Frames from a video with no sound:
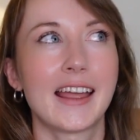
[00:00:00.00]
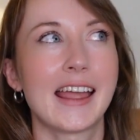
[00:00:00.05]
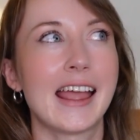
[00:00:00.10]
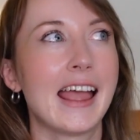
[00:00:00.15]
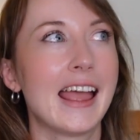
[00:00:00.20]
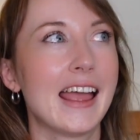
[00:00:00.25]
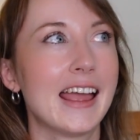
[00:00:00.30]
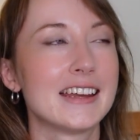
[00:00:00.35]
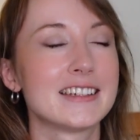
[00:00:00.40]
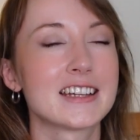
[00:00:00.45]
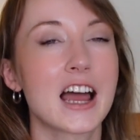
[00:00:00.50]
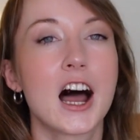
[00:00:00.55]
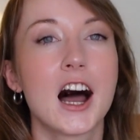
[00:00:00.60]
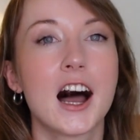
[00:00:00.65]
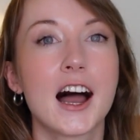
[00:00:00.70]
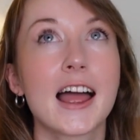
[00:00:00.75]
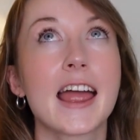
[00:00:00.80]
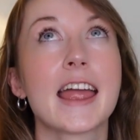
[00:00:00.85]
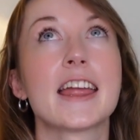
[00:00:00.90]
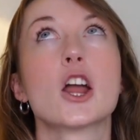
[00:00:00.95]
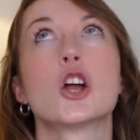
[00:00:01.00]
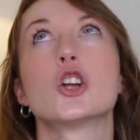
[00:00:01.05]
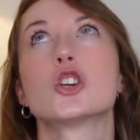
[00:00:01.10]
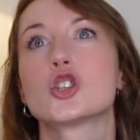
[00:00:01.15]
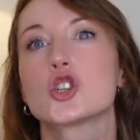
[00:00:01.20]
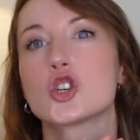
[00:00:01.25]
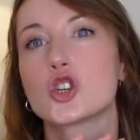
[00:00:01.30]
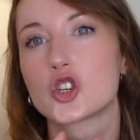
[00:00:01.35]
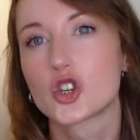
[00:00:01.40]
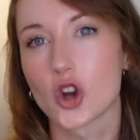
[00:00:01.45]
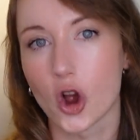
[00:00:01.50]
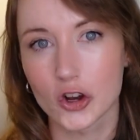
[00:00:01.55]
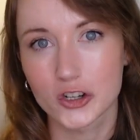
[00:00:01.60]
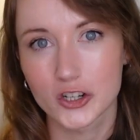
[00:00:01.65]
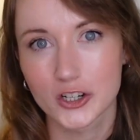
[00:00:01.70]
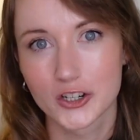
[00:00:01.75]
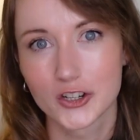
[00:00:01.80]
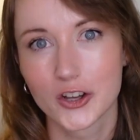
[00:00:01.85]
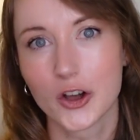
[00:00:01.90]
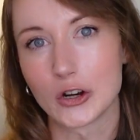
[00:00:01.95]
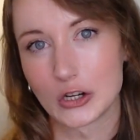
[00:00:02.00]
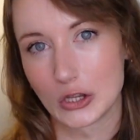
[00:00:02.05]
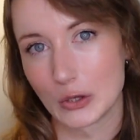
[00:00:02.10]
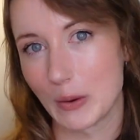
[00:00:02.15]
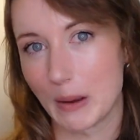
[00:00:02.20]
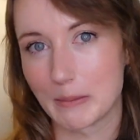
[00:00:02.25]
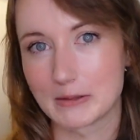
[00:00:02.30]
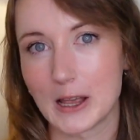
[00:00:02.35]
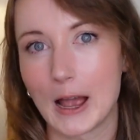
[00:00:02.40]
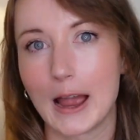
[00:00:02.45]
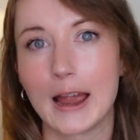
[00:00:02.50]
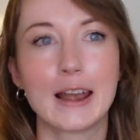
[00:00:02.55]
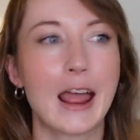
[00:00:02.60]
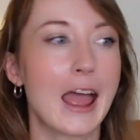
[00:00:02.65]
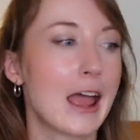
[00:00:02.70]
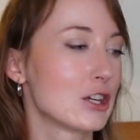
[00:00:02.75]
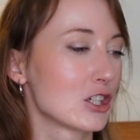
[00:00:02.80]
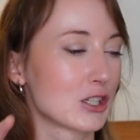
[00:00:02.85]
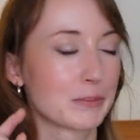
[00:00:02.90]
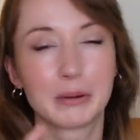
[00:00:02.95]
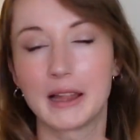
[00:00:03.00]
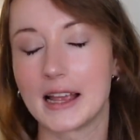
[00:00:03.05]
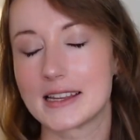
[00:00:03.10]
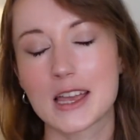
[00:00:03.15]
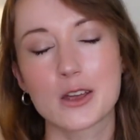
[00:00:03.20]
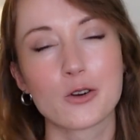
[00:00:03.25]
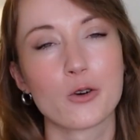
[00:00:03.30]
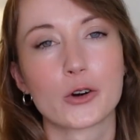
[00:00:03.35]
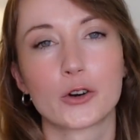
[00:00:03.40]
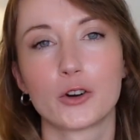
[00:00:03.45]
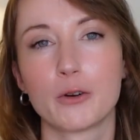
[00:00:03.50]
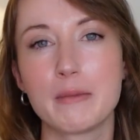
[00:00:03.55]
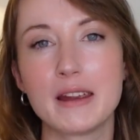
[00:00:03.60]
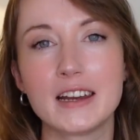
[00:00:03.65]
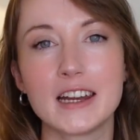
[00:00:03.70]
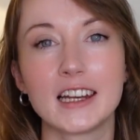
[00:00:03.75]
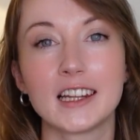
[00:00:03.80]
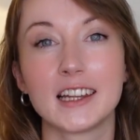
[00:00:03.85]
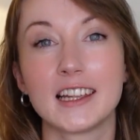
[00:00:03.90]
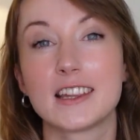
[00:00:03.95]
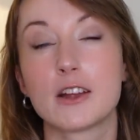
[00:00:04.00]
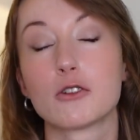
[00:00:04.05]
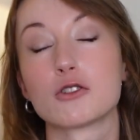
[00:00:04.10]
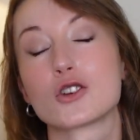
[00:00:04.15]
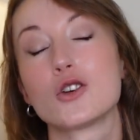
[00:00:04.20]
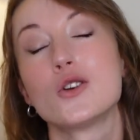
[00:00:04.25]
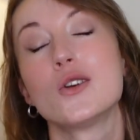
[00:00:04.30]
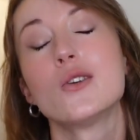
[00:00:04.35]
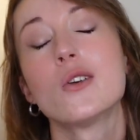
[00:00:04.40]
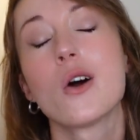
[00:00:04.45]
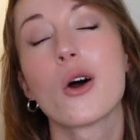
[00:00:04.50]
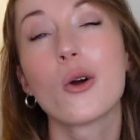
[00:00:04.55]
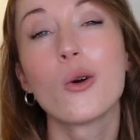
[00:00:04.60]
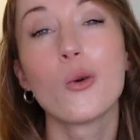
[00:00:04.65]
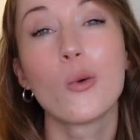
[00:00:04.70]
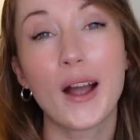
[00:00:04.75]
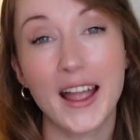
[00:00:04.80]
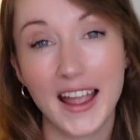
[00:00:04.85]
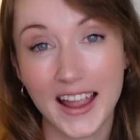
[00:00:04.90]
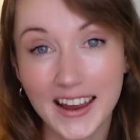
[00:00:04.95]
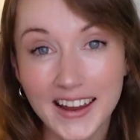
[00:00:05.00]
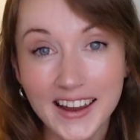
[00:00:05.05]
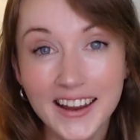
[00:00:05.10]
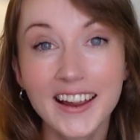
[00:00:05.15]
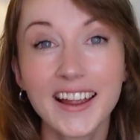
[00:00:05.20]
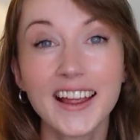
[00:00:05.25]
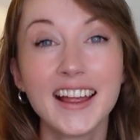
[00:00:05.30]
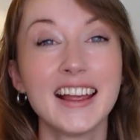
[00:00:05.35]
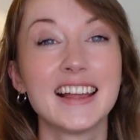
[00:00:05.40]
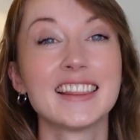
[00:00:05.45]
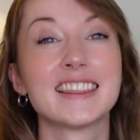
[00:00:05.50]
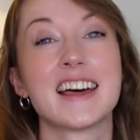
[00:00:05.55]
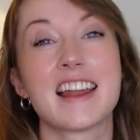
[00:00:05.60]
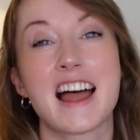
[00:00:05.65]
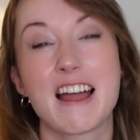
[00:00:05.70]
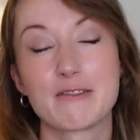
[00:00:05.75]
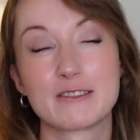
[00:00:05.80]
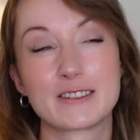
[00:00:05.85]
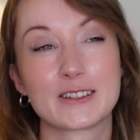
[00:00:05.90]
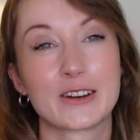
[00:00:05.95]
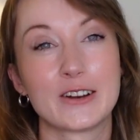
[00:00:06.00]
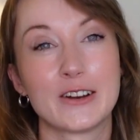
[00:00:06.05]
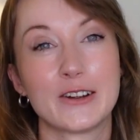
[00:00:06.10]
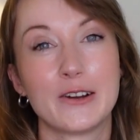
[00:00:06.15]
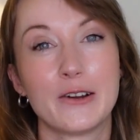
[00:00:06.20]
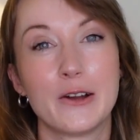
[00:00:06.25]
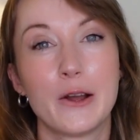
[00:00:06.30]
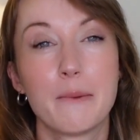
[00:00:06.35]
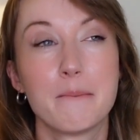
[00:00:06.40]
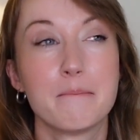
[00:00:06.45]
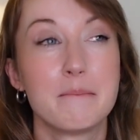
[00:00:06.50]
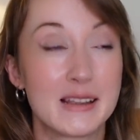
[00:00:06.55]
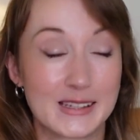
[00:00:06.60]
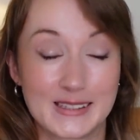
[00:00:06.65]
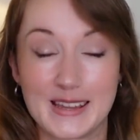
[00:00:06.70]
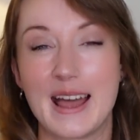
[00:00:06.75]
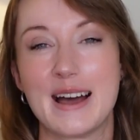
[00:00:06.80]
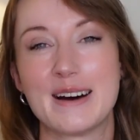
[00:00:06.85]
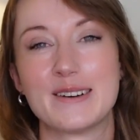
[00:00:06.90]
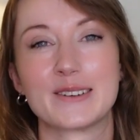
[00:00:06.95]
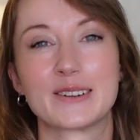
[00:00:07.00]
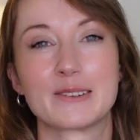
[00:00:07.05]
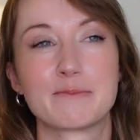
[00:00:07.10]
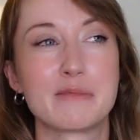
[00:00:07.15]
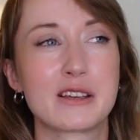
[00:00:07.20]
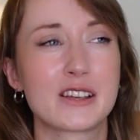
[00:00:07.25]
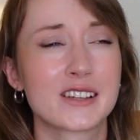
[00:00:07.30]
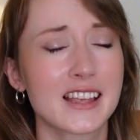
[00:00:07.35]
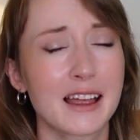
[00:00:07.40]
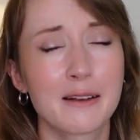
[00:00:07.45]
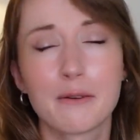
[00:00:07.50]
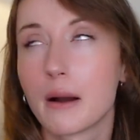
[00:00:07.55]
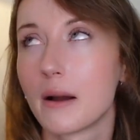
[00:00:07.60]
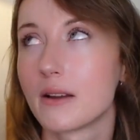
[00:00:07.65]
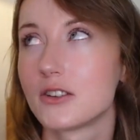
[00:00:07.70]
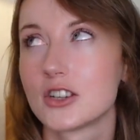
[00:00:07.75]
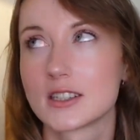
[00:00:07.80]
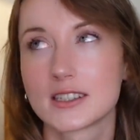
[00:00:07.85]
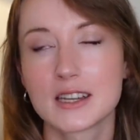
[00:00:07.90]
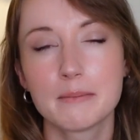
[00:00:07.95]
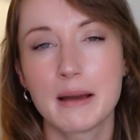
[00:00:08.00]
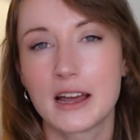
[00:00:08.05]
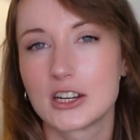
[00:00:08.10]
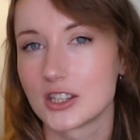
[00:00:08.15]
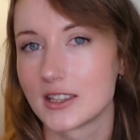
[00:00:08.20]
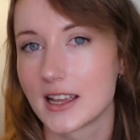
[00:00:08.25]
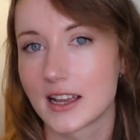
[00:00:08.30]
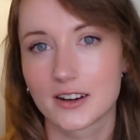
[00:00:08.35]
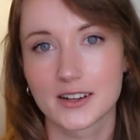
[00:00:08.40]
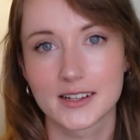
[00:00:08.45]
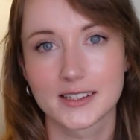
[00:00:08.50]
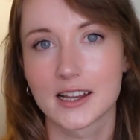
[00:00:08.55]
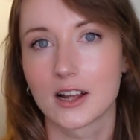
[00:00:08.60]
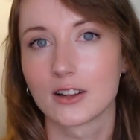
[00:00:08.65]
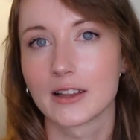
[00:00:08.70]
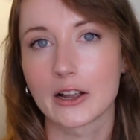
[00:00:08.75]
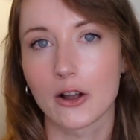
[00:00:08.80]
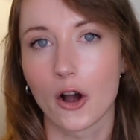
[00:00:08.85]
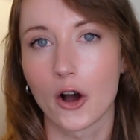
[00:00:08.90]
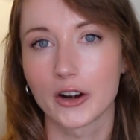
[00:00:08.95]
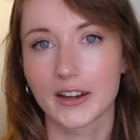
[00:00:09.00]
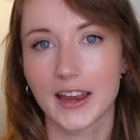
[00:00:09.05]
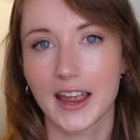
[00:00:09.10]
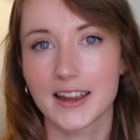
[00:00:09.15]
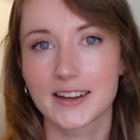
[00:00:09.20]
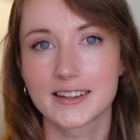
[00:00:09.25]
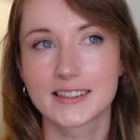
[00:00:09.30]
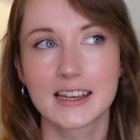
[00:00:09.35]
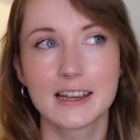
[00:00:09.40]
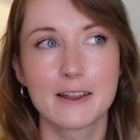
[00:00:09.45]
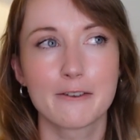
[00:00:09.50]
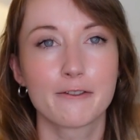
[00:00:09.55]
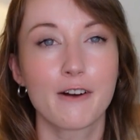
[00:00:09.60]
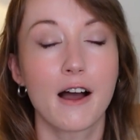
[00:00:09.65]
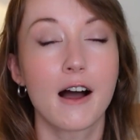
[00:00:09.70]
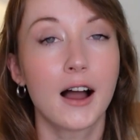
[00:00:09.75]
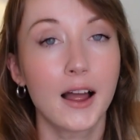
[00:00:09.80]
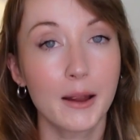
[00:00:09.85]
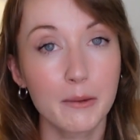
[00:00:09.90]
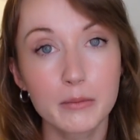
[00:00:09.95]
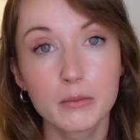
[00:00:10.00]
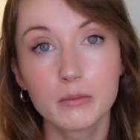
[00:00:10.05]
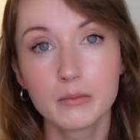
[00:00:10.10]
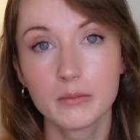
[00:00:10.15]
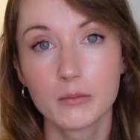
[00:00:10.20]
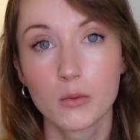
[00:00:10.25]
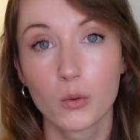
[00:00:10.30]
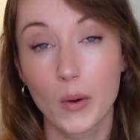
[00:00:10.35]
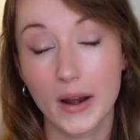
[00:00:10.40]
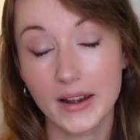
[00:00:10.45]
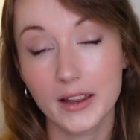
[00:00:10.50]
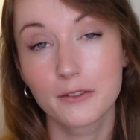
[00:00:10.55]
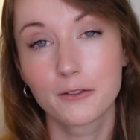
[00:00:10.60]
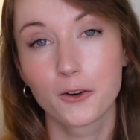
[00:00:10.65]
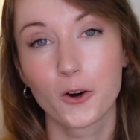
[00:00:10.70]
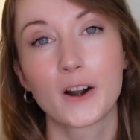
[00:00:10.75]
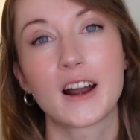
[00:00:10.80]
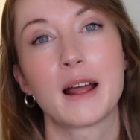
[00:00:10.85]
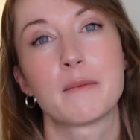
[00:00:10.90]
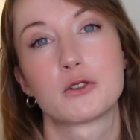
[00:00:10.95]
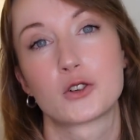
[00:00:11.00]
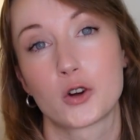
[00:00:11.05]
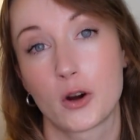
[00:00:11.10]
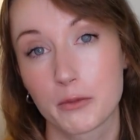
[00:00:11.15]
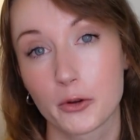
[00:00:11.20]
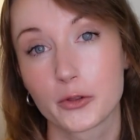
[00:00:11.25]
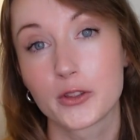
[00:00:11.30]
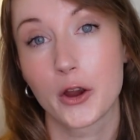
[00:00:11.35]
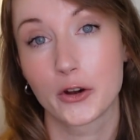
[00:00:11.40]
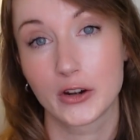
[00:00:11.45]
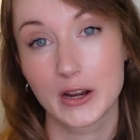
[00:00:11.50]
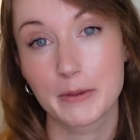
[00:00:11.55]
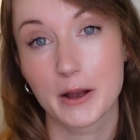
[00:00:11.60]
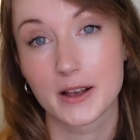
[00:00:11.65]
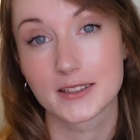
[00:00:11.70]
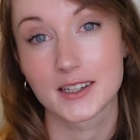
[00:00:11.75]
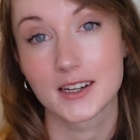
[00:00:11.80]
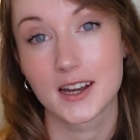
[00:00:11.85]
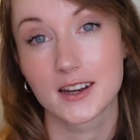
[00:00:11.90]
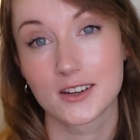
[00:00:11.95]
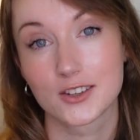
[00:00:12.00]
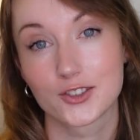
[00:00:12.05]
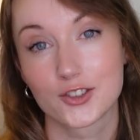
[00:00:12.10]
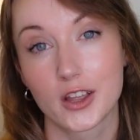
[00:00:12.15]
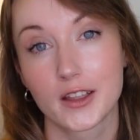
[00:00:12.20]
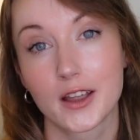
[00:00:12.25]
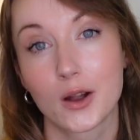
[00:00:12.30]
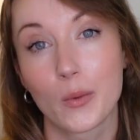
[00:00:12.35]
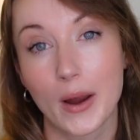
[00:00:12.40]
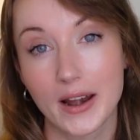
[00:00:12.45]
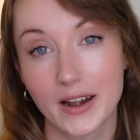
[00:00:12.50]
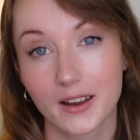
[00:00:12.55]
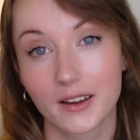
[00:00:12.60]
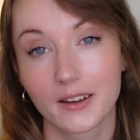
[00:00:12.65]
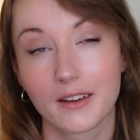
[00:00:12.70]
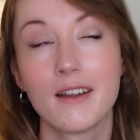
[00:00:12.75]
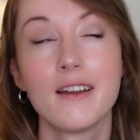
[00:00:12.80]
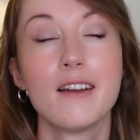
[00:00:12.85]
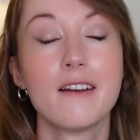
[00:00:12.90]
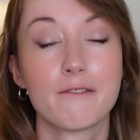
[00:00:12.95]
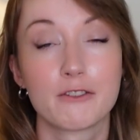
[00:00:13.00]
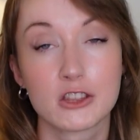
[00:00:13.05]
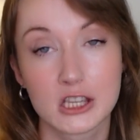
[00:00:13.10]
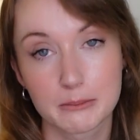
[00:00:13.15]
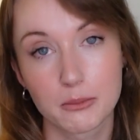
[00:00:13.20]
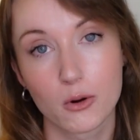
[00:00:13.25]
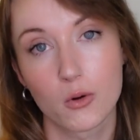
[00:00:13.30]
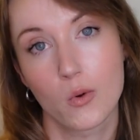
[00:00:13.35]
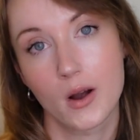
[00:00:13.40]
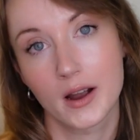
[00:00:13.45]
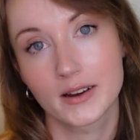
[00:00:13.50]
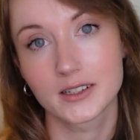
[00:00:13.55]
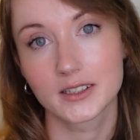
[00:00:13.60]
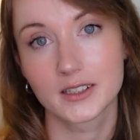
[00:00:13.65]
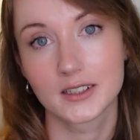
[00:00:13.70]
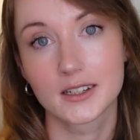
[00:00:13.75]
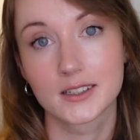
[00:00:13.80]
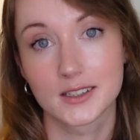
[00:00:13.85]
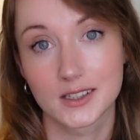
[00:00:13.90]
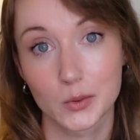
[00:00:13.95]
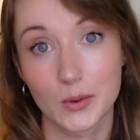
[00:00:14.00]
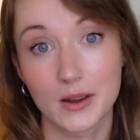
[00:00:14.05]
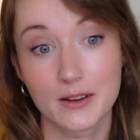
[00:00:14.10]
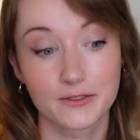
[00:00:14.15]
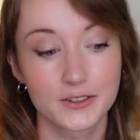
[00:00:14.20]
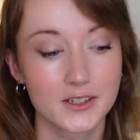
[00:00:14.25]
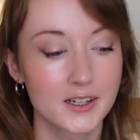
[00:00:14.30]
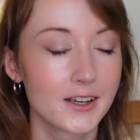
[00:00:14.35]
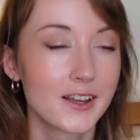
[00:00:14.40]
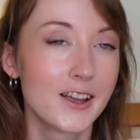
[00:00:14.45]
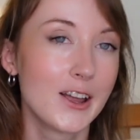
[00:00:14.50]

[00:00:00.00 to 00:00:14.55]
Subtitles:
And I shot onto the website and just placed that order immediately. There was no way that I was gonna miss out, because I just imagine they're gonna sell like hotcakes. If I'm waiting for it, I'm sure I'm not the only person in Australia waiting for this ball winder and Swift.